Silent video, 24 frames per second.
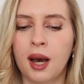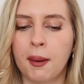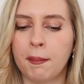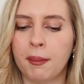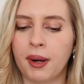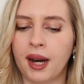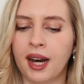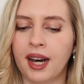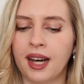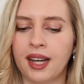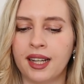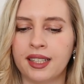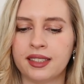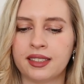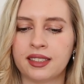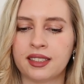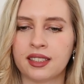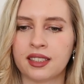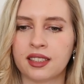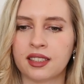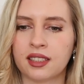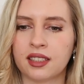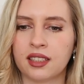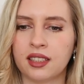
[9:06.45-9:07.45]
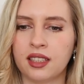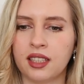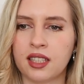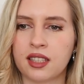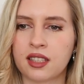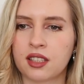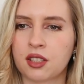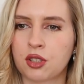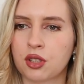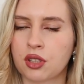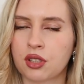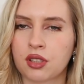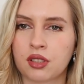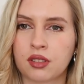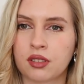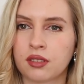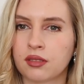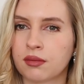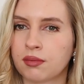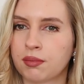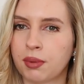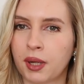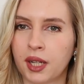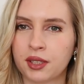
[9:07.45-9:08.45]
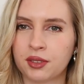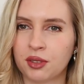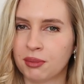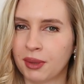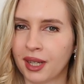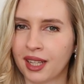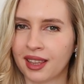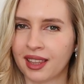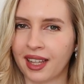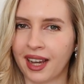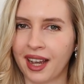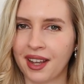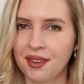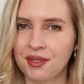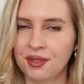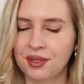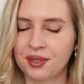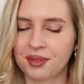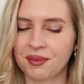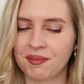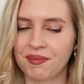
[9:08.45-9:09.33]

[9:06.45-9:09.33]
but it's just part of my life.